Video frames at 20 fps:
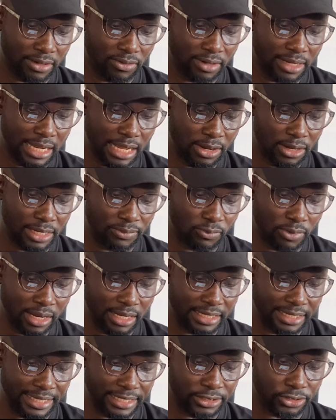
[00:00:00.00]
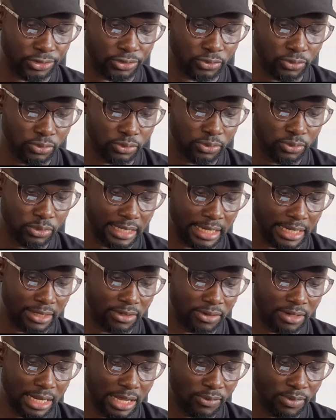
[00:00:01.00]
And another one here 2,
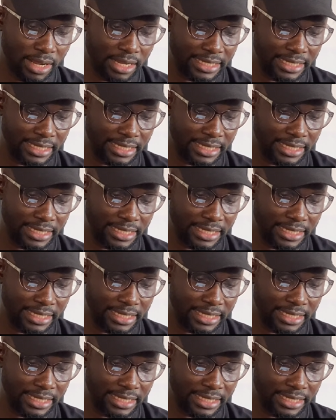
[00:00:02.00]
another